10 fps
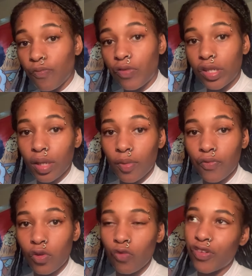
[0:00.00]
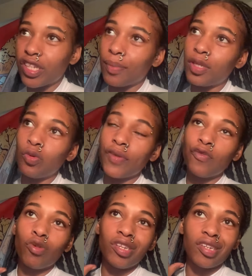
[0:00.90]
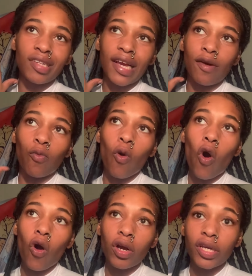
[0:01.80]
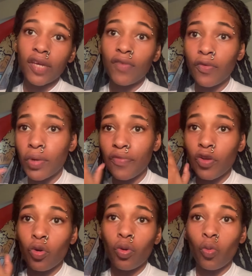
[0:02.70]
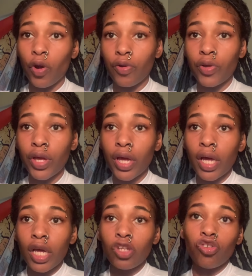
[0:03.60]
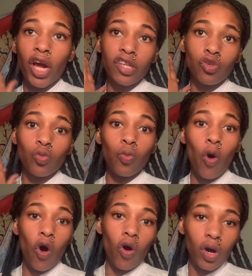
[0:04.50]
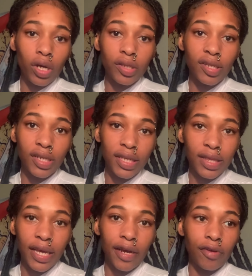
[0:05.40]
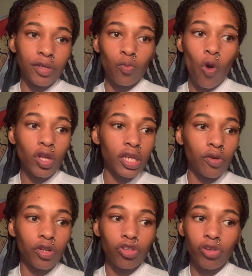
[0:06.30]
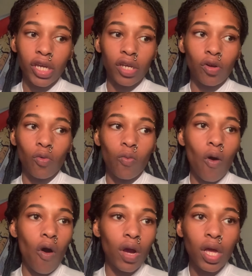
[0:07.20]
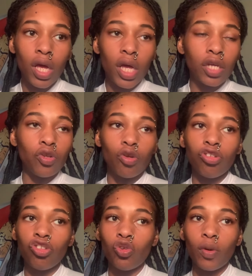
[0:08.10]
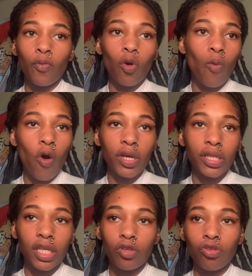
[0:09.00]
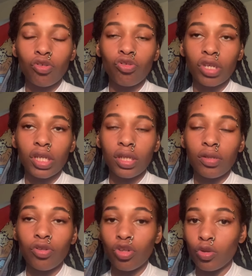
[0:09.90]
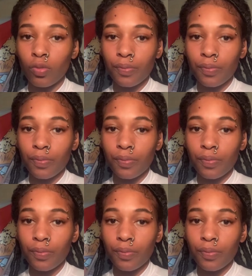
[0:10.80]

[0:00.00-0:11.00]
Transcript: For some of you, if you could just take a walk, even if you have to go to work, trying to walk to get there, to walk to get on a train or walk, you know, just doing more walking than you usually do,